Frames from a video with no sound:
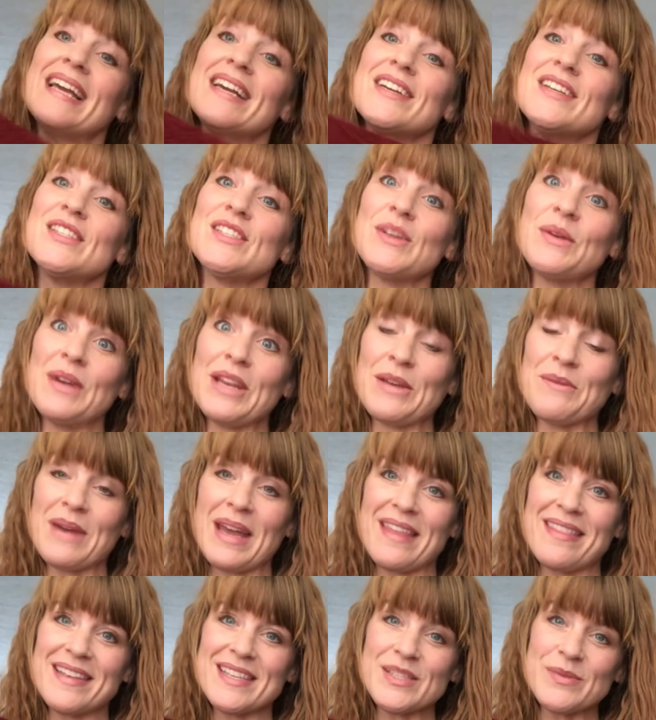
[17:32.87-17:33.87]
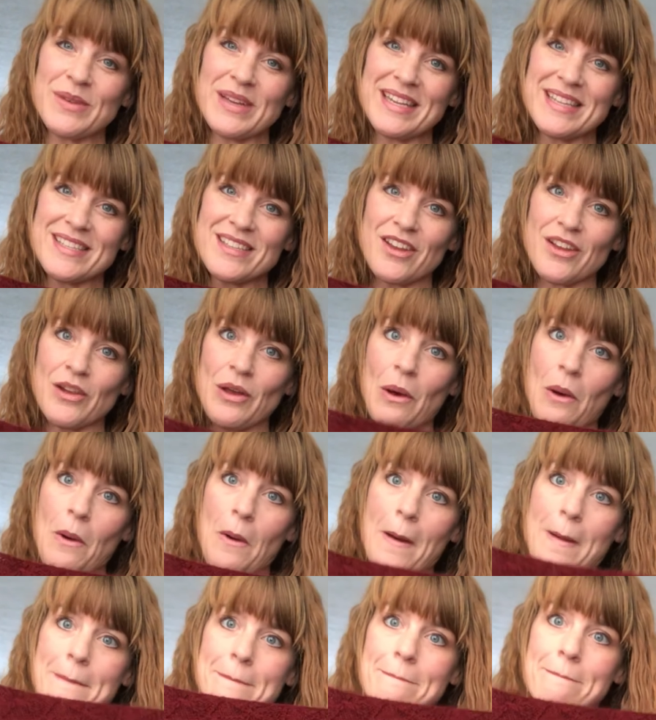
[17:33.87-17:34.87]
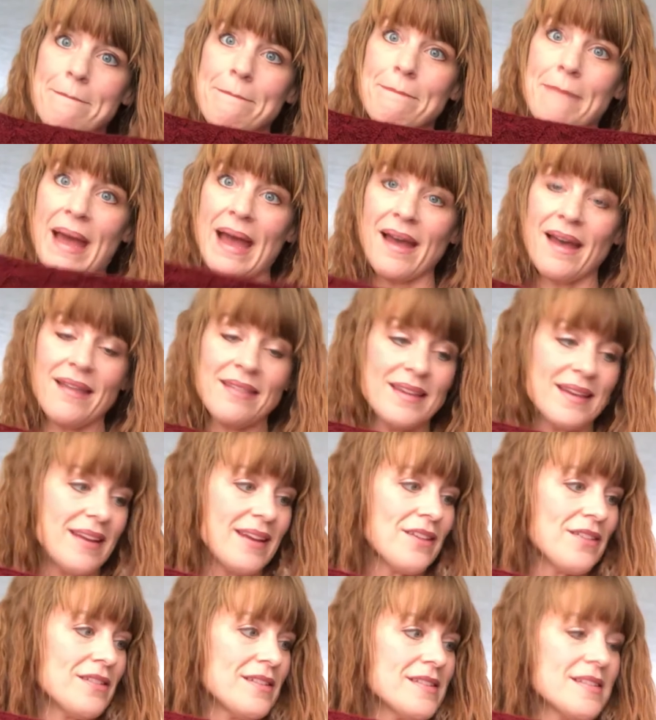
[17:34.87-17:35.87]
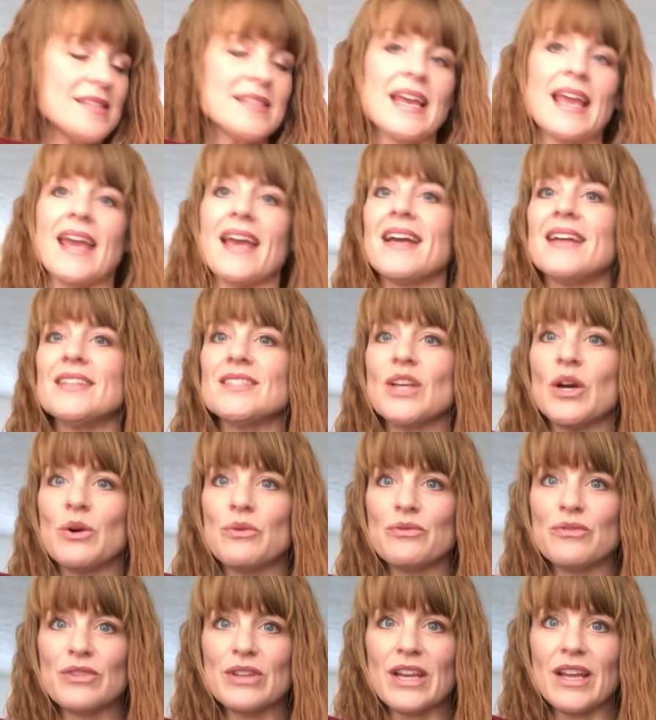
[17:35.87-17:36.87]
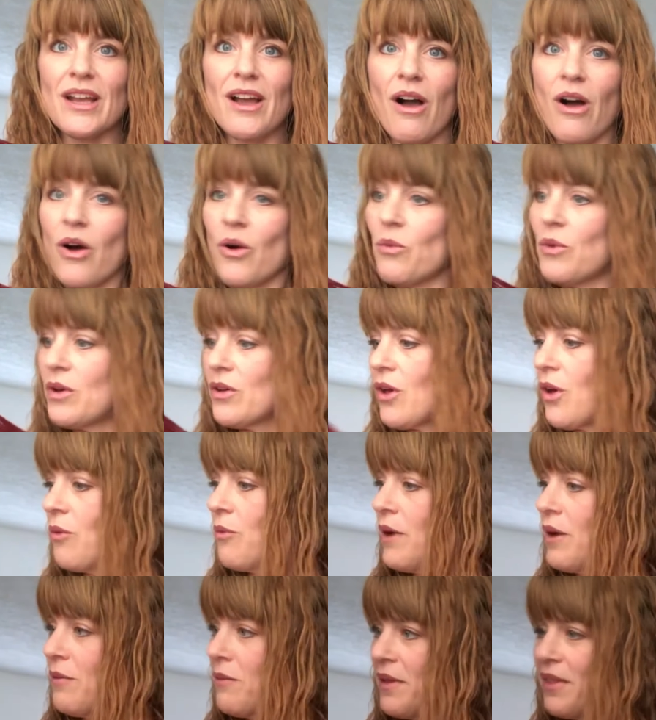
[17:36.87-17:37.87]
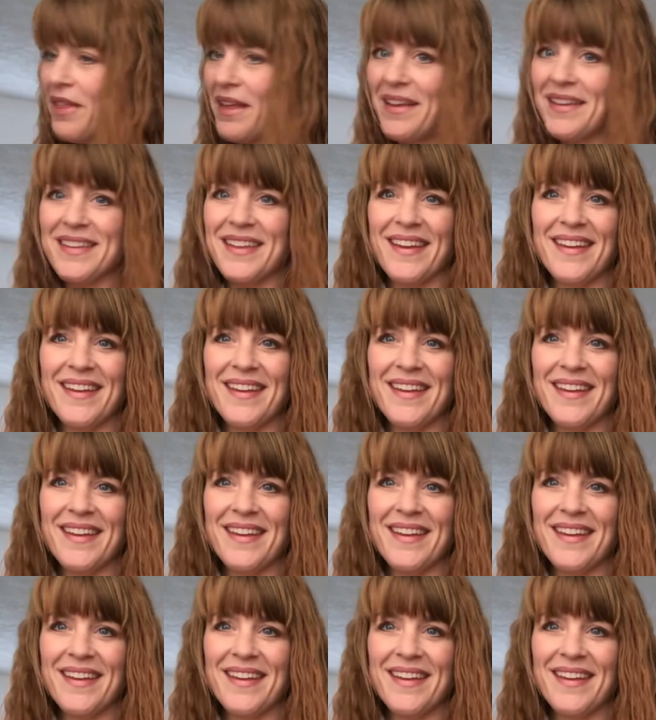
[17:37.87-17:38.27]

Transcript: So anyway, this one is gonna go back on the needles and hopefully all will go well with it.